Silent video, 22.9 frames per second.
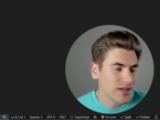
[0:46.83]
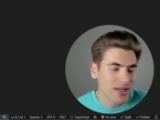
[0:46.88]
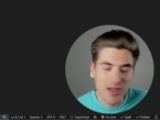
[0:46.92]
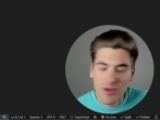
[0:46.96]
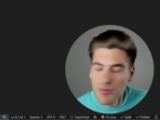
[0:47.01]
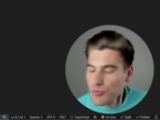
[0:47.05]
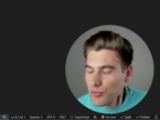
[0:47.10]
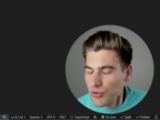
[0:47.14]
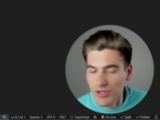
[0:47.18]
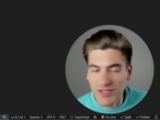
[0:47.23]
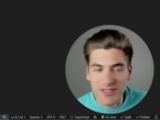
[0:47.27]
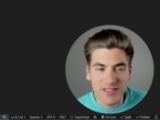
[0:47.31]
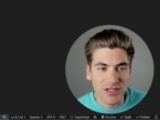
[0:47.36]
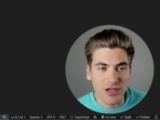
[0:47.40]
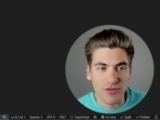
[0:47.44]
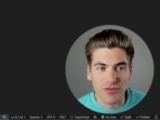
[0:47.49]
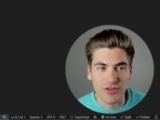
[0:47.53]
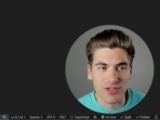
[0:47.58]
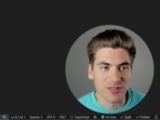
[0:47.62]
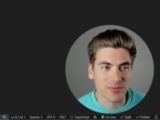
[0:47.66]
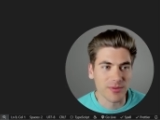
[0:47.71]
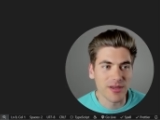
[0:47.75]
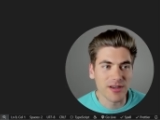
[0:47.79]
Pretty
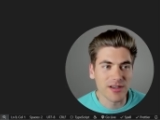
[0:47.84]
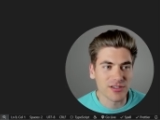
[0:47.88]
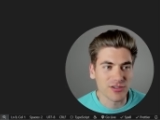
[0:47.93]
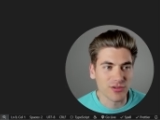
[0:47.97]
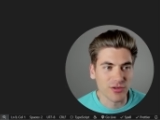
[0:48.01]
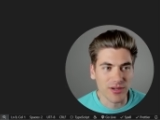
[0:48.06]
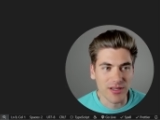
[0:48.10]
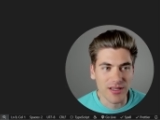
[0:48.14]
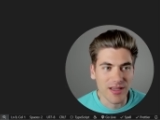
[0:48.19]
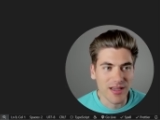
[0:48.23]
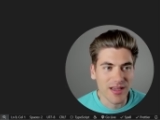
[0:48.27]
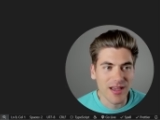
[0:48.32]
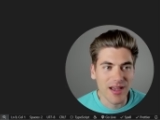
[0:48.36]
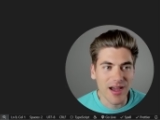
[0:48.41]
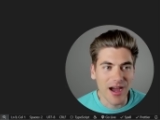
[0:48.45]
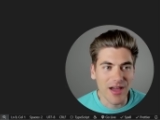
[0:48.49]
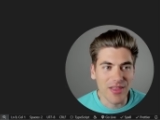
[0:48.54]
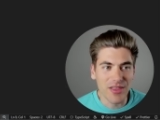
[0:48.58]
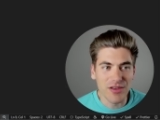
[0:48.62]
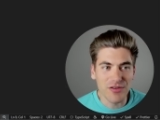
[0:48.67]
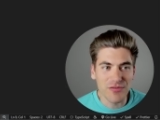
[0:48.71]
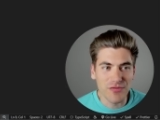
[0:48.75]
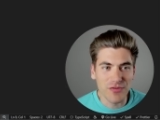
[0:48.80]
self-explanatory. I
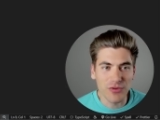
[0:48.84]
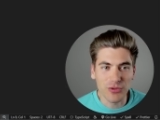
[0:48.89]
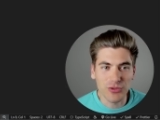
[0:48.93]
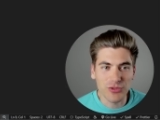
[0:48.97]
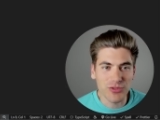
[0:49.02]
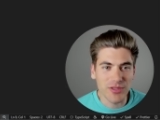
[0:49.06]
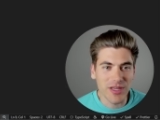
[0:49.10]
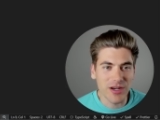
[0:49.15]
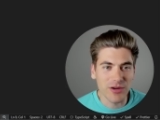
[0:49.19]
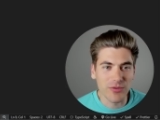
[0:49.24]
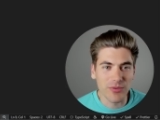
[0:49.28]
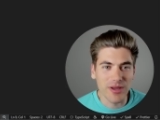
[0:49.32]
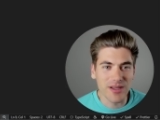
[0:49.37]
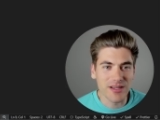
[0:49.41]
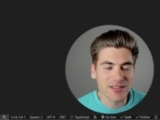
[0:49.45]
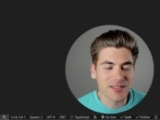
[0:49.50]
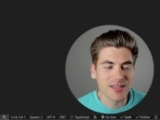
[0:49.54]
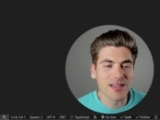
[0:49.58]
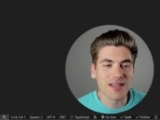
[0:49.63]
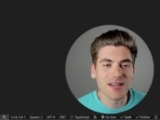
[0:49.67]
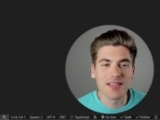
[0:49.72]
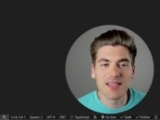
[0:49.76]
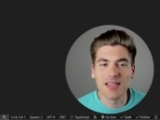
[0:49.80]
then filter that array
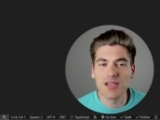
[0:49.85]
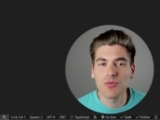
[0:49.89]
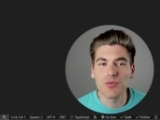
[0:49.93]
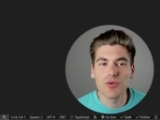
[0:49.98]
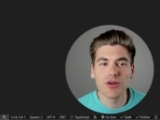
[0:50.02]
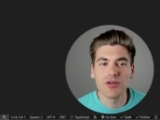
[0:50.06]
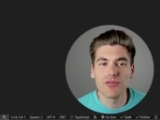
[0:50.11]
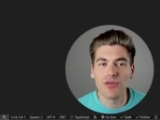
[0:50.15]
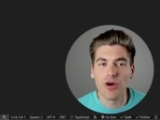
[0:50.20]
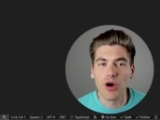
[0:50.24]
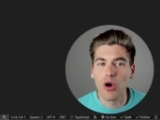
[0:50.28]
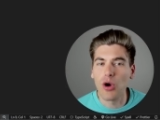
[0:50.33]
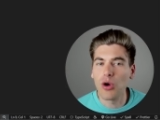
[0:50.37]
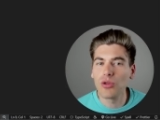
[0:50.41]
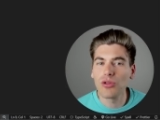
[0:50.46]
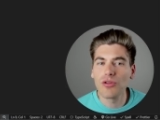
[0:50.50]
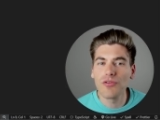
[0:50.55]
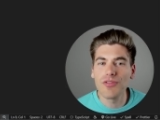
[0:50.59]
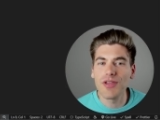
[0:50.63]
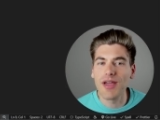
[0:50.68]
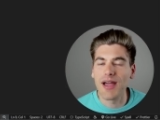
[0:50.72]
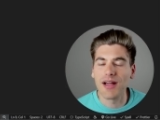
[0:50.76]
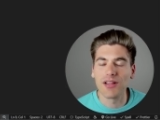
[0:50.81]
saying get rid of all of
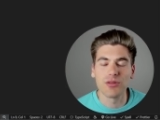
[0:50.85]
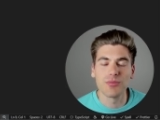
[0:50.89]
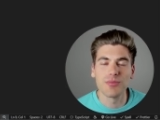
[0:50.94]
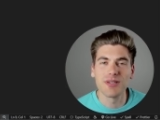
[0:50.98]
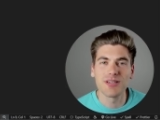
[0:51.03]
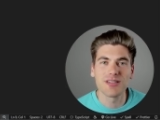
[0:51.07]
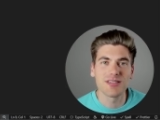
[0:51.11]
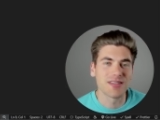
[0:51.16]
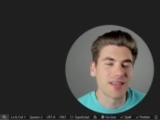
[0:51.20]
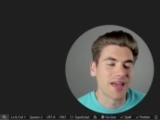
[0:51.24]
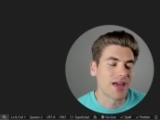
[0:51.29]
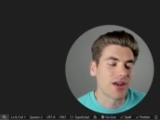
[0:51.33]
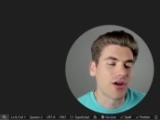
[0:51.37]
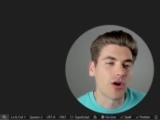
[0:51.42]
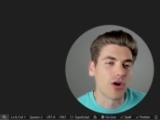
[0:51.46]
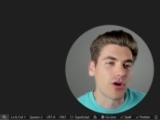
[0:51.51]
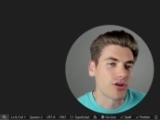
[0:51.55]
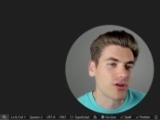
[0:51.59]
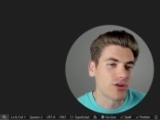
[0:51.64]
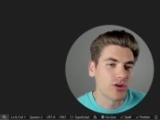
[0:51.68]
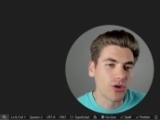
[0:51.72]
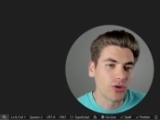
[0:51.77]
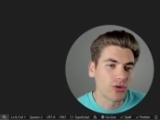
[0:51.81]
the elements that are
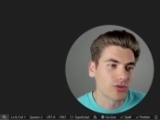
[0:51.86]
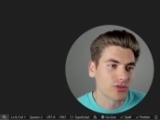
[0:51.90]
null.